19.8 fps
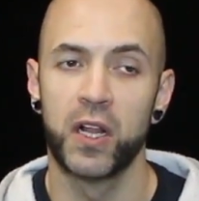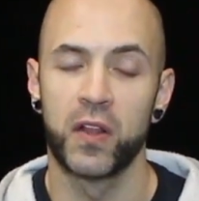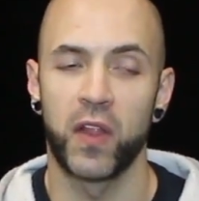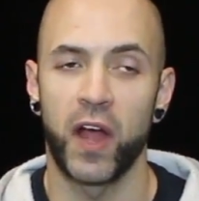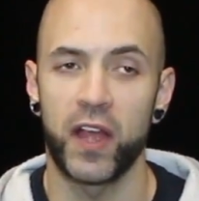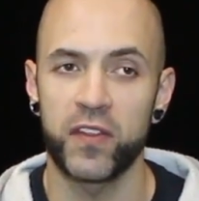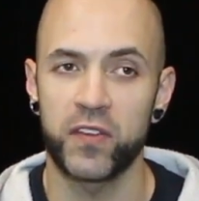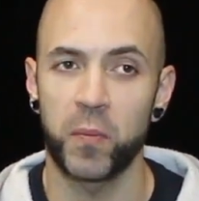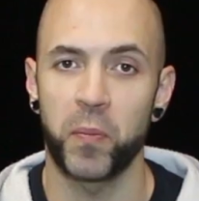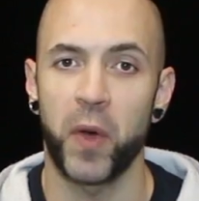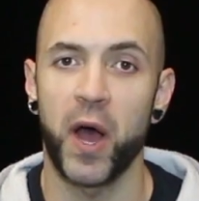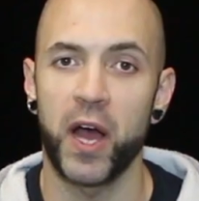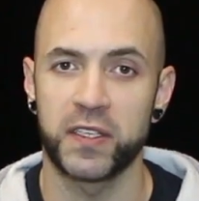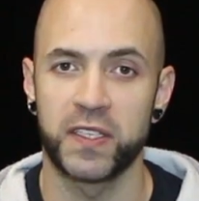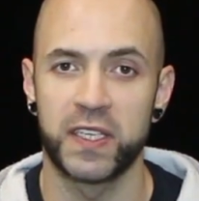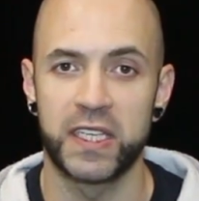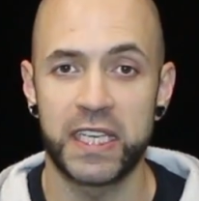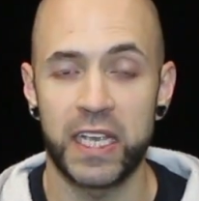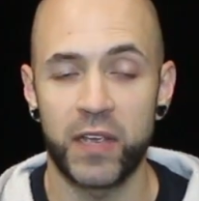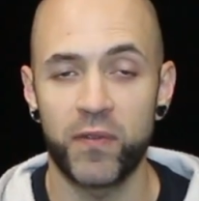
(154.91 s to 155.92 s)
Lots of
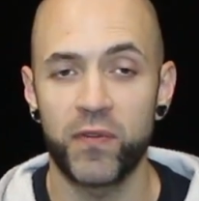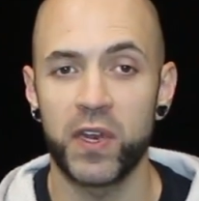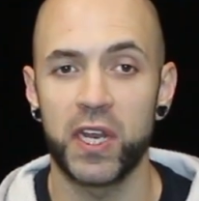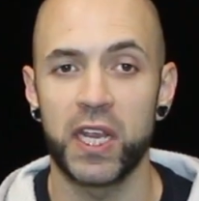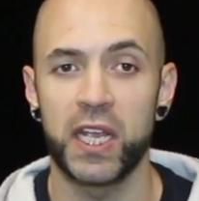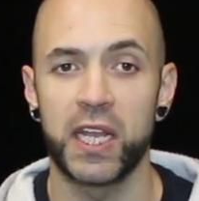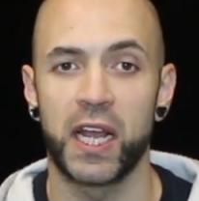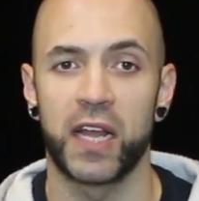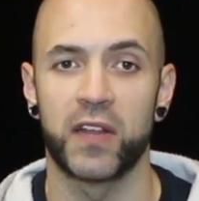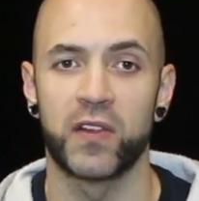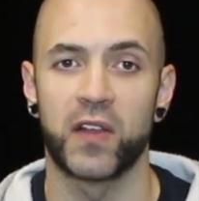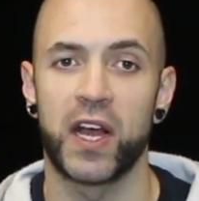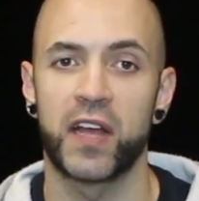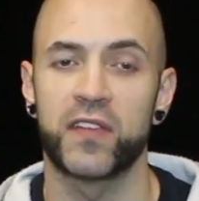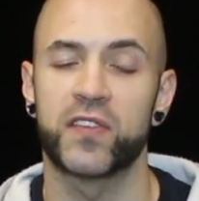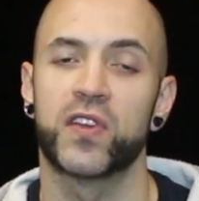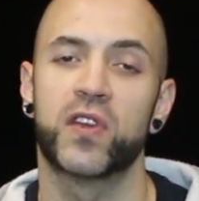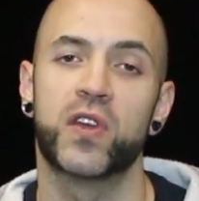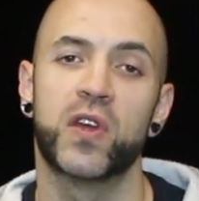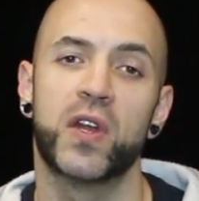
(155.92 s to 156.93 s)
positivity and
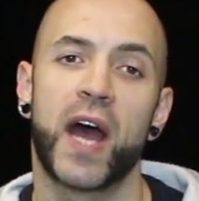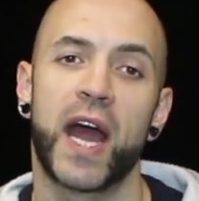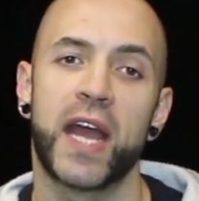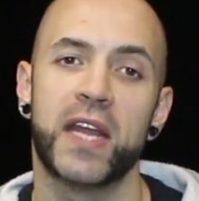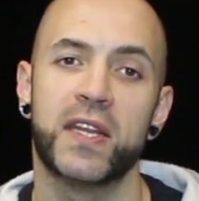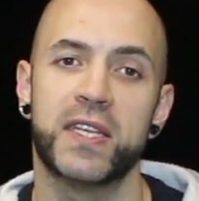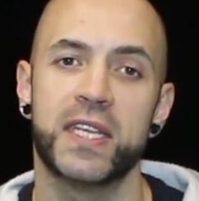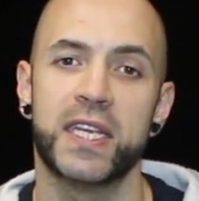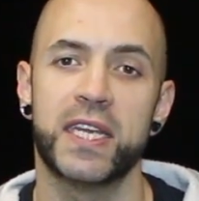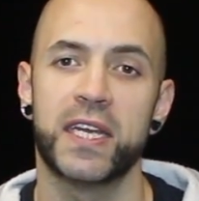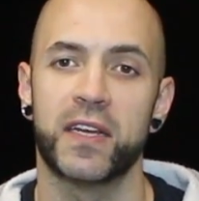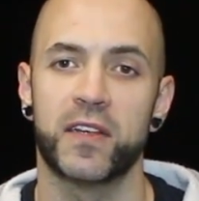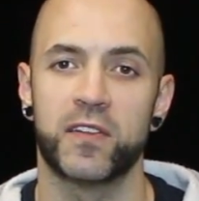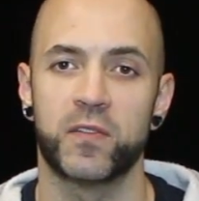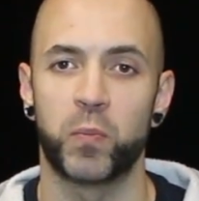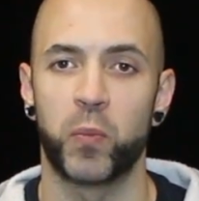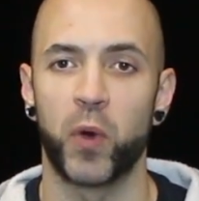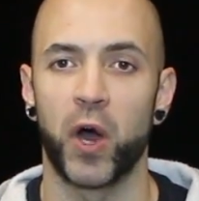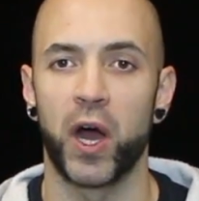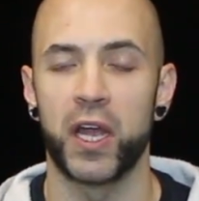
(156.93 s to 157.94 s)
lots of good
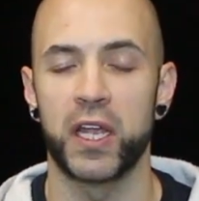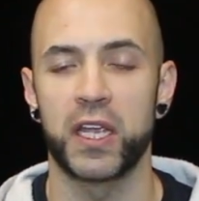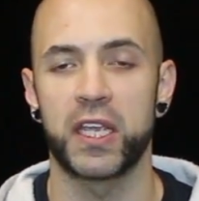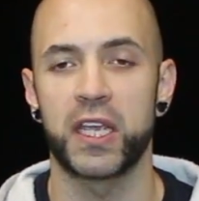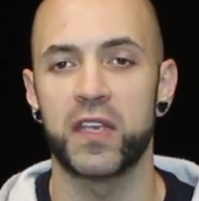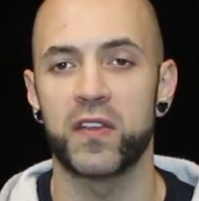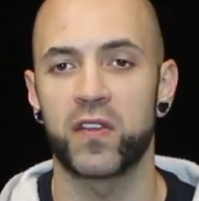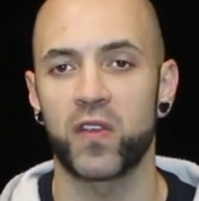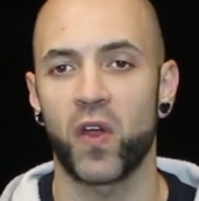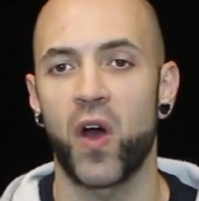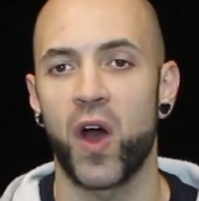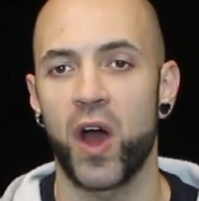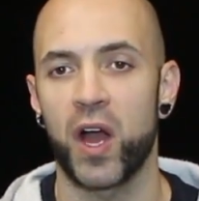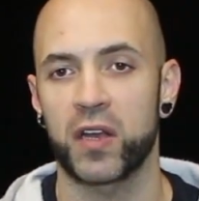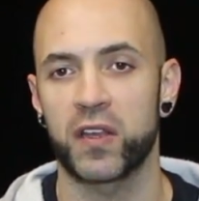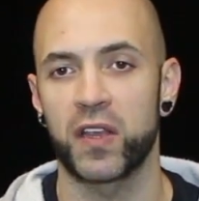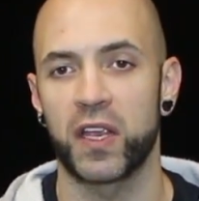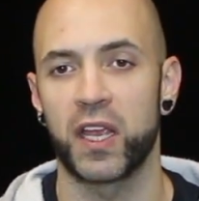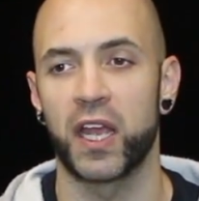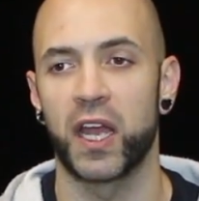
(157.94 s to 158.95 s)
ideas, but he
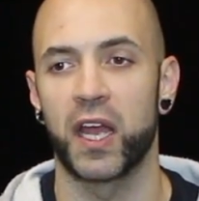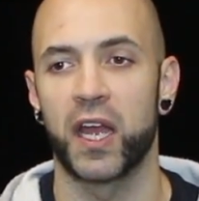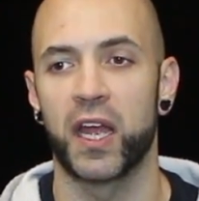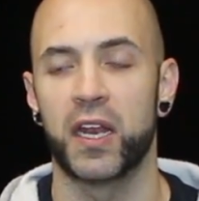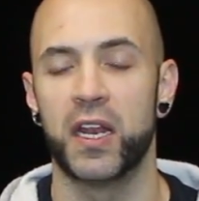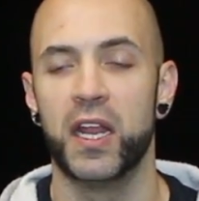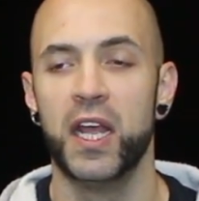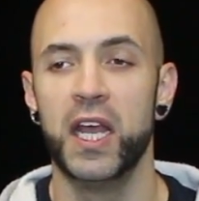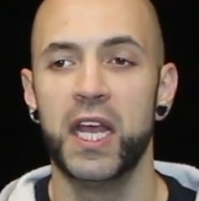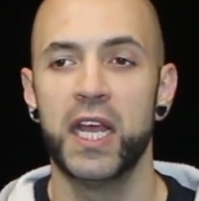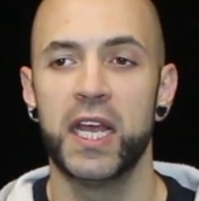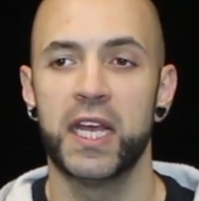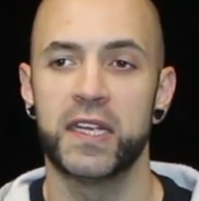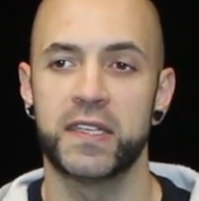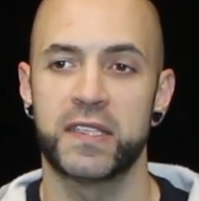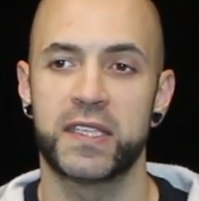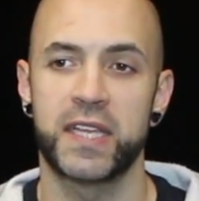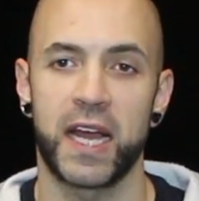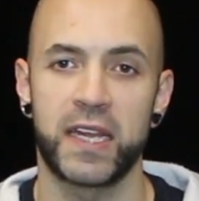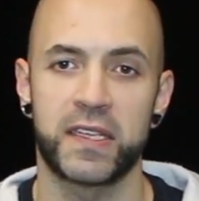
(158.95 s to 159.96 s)
talked in
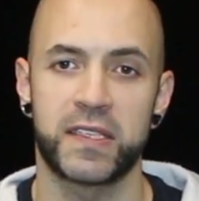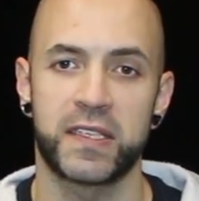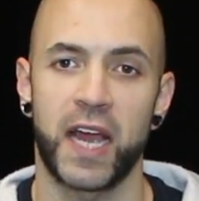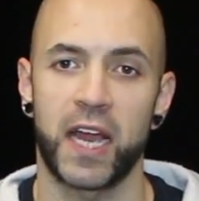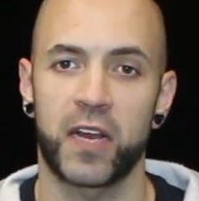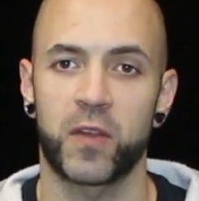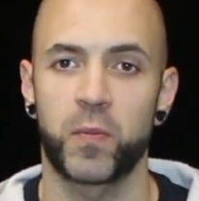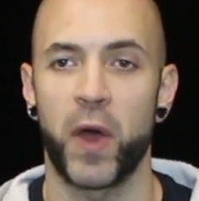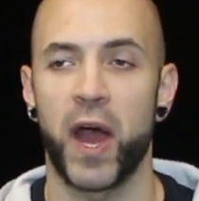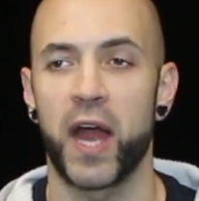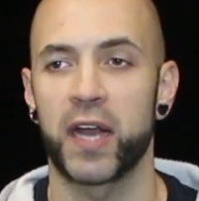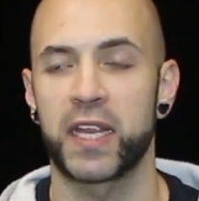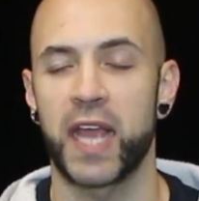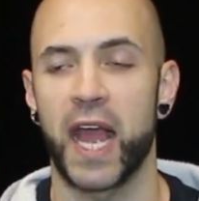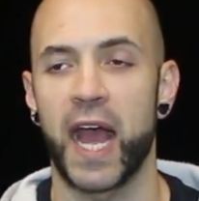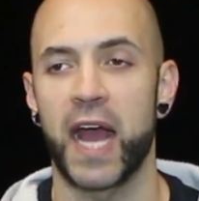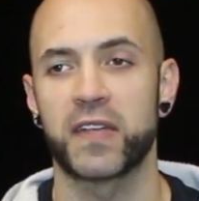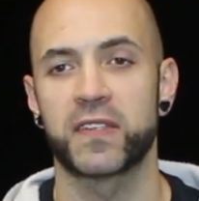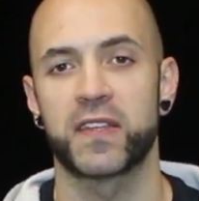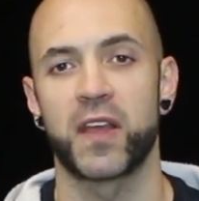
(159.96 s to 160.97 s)
his Dissect
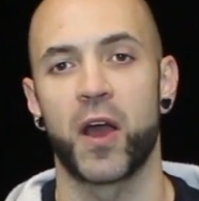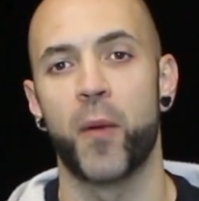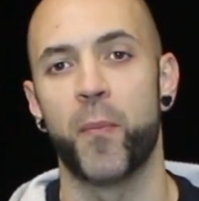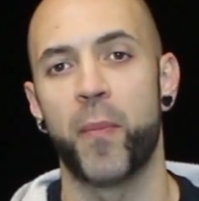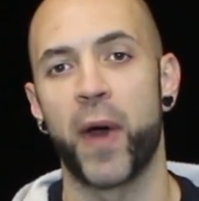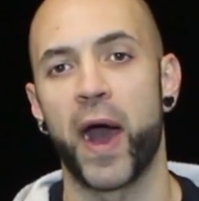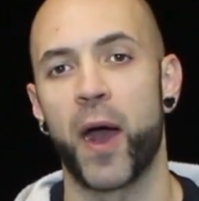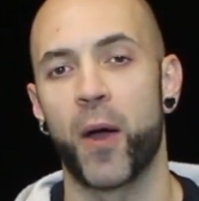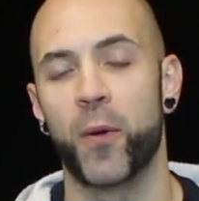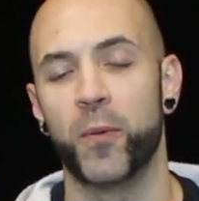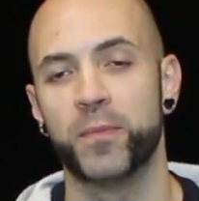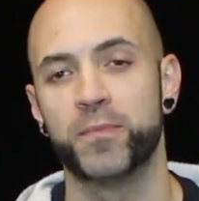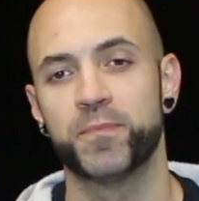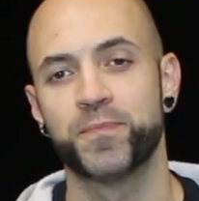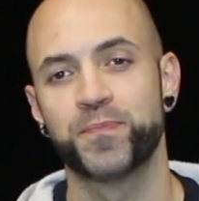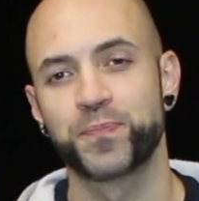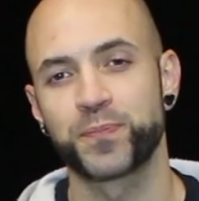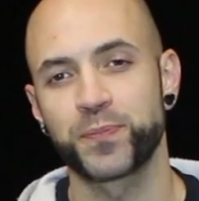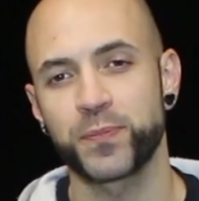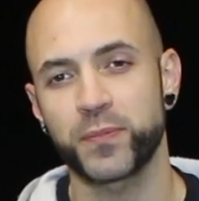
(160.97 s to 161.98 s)
podcast
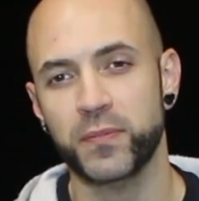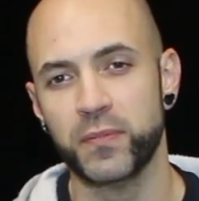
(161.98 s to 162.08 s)
about